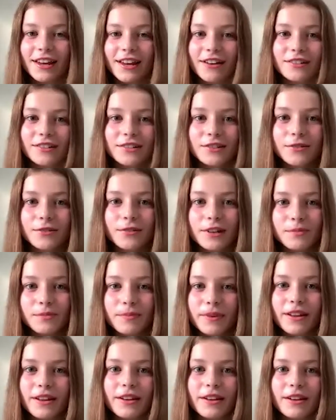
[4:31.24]
it's always
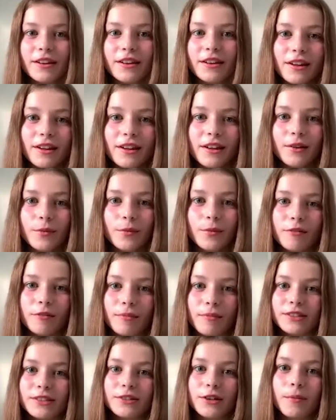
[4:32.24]
been one of my
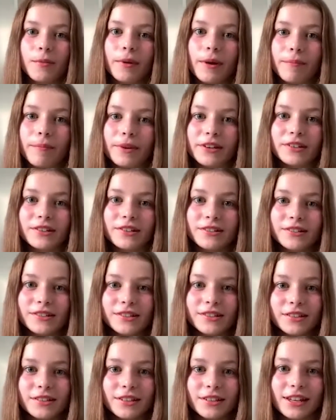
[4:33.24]
top
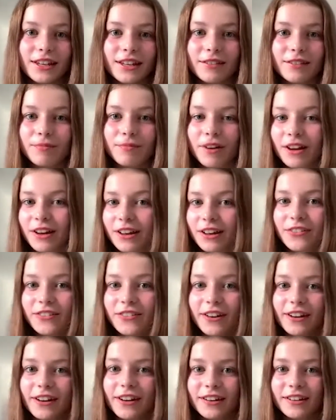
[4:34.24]
ambitions in my
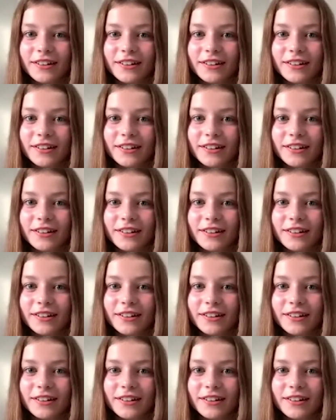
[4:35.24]
career.